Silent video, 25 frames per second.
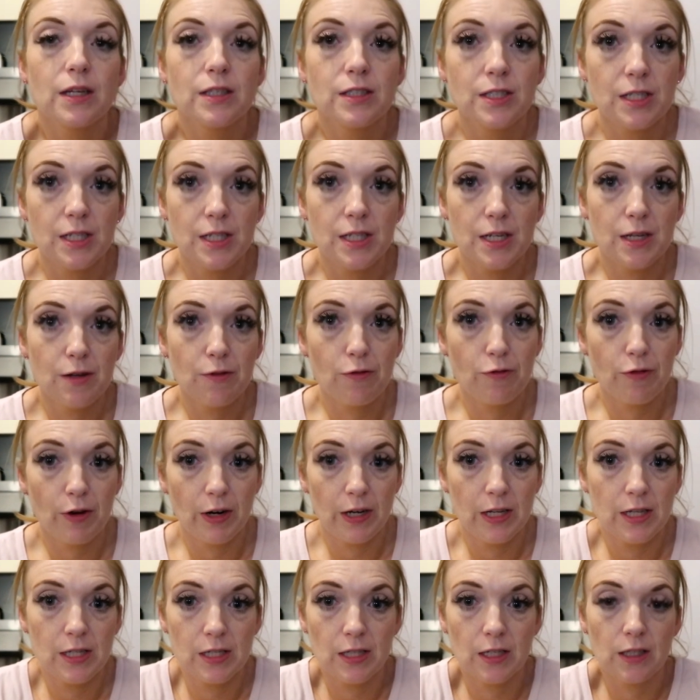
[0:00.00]
Dee Dee,
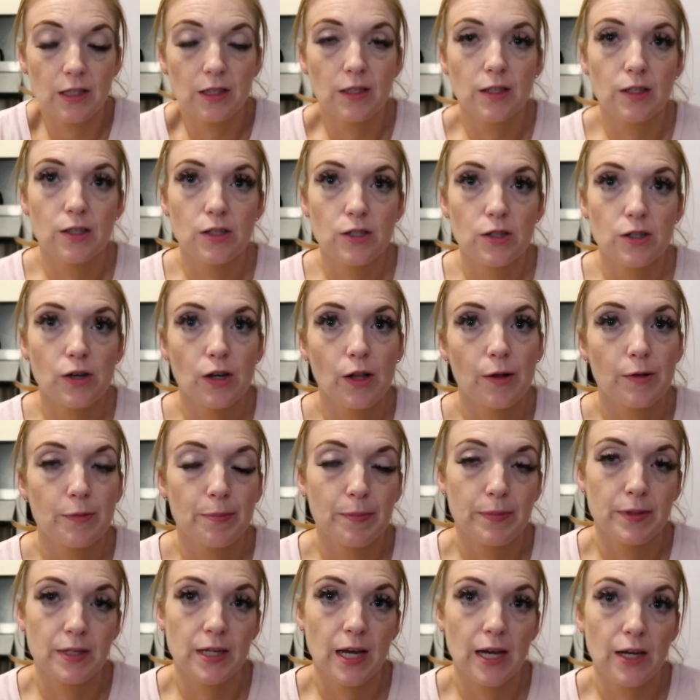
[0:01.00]
Freddie's little snuggle
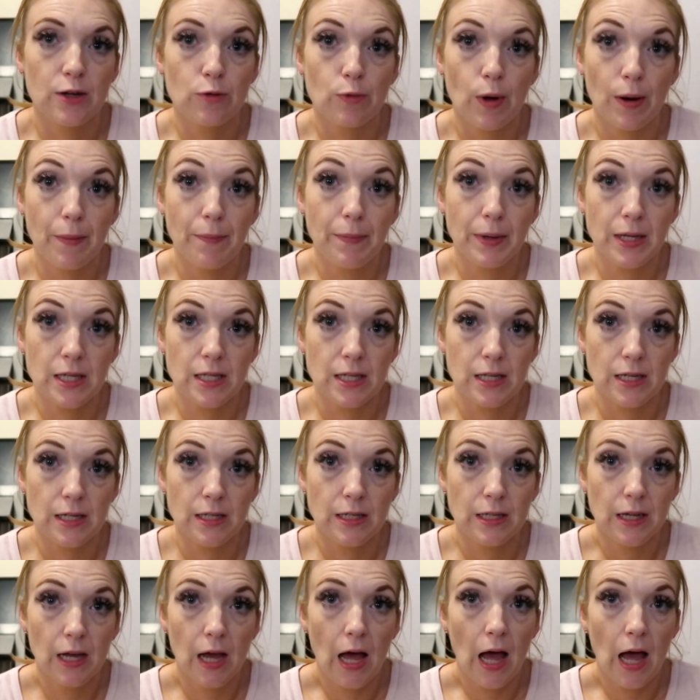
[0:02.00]
Ted, went
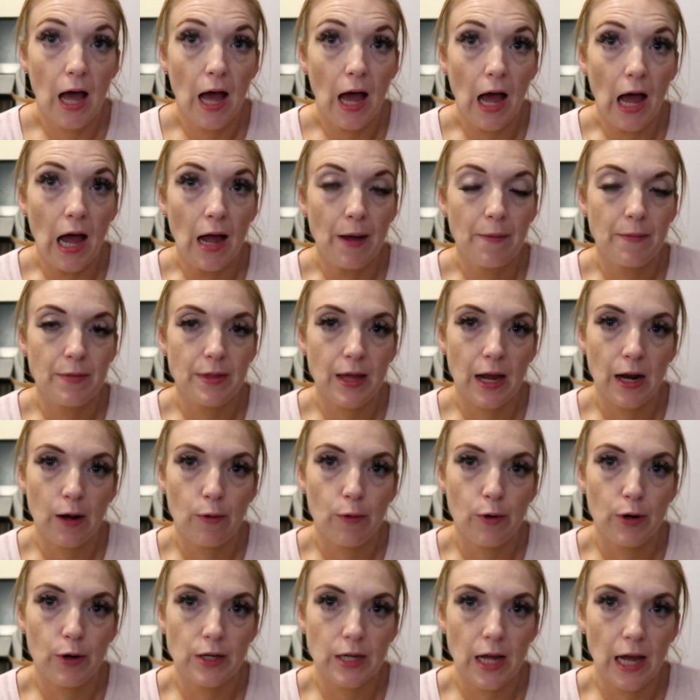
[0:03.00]
missing, that I
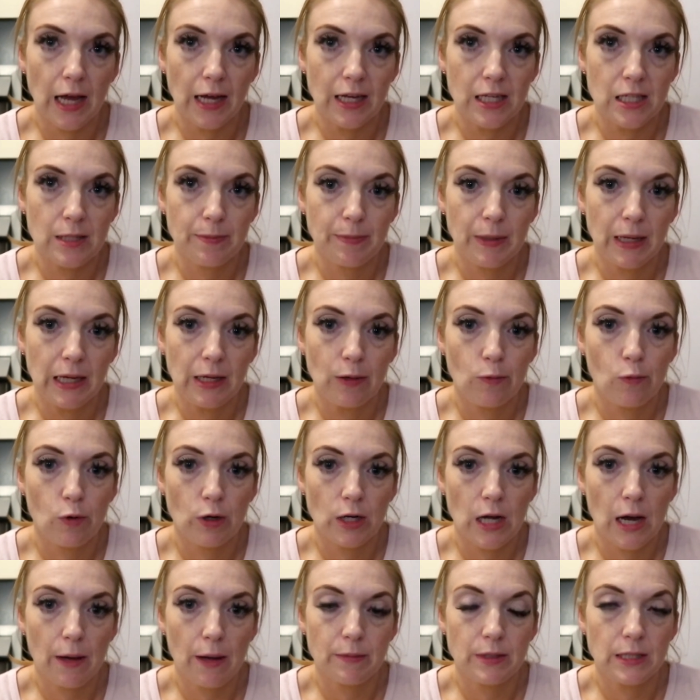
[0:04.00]
would explain
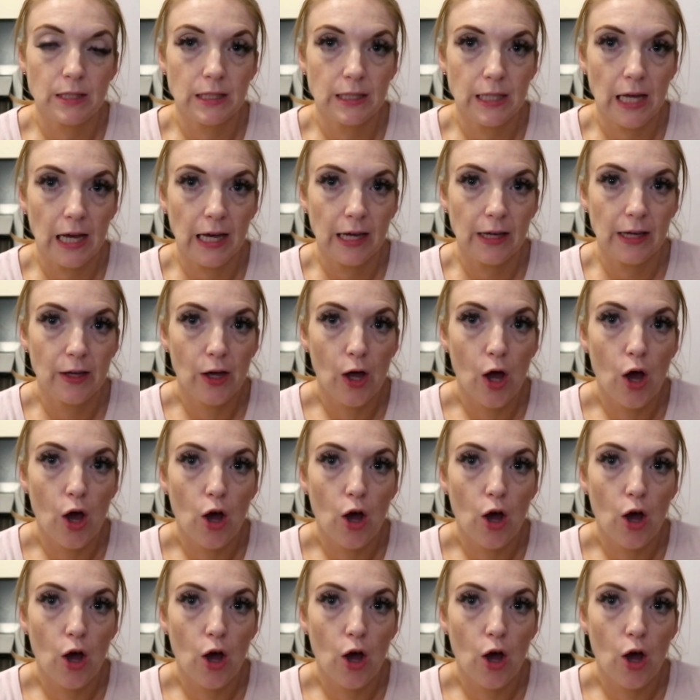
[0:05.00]
what happened in there.